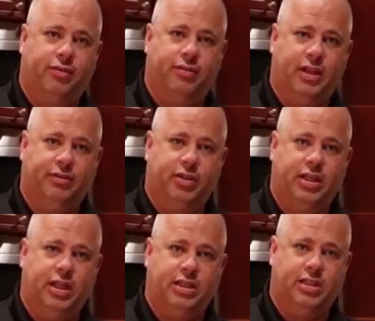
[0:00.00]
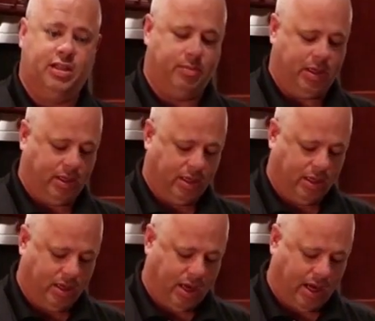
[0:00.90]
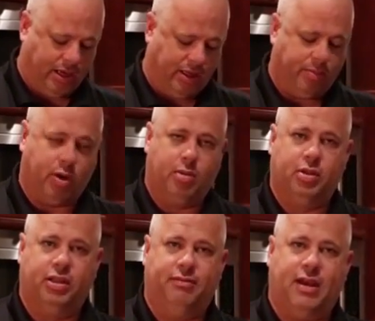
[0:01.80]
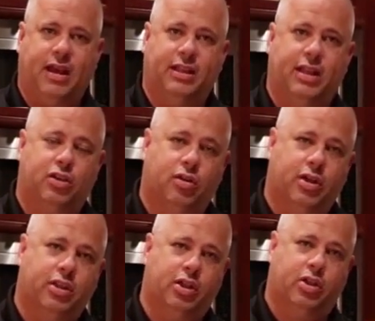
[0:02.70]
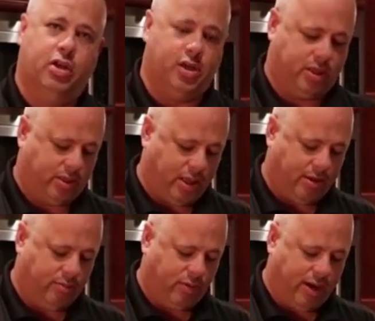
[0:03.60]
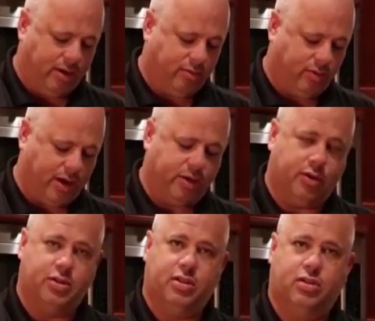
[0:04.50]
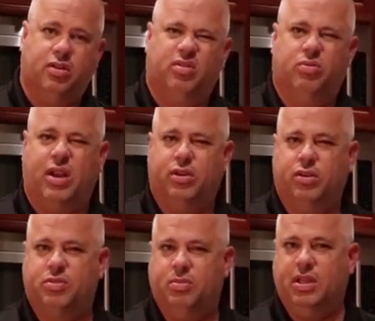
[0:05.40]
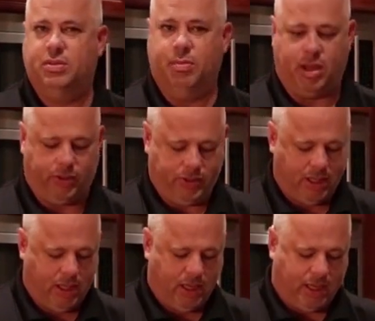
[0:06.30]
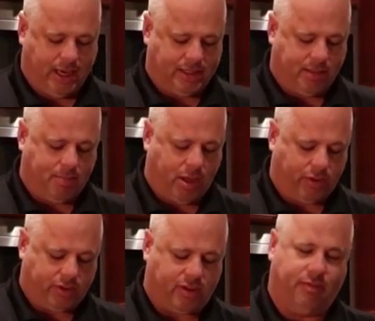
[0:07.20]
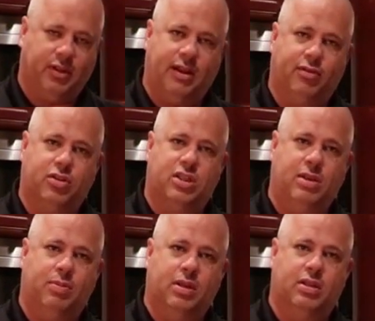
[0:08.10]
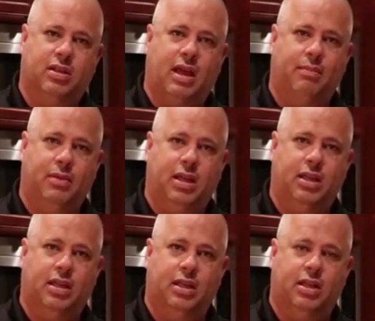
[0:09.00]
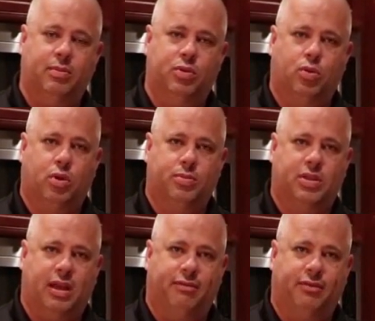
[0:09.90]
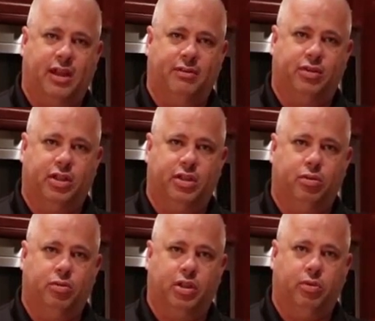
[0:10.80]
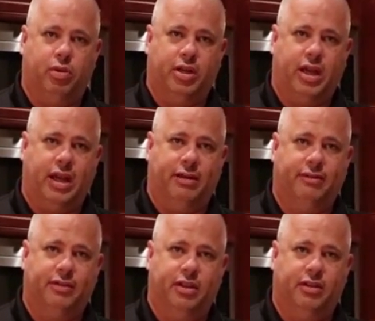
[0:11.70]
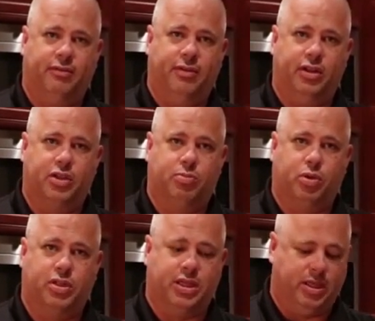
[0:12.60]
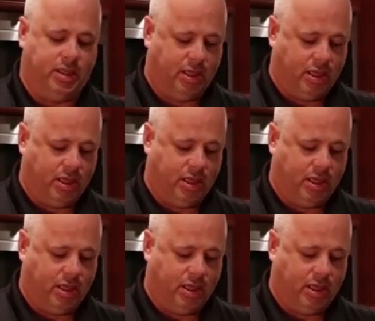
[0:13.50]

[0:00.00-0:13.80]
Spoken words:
the flavor getting to the meat, and then the marbling fat that during the cook that renders. So renders means melt, and as it melts, the flavors seep into that meat and it absorbs that flavor that you really want to have in the finished brisket.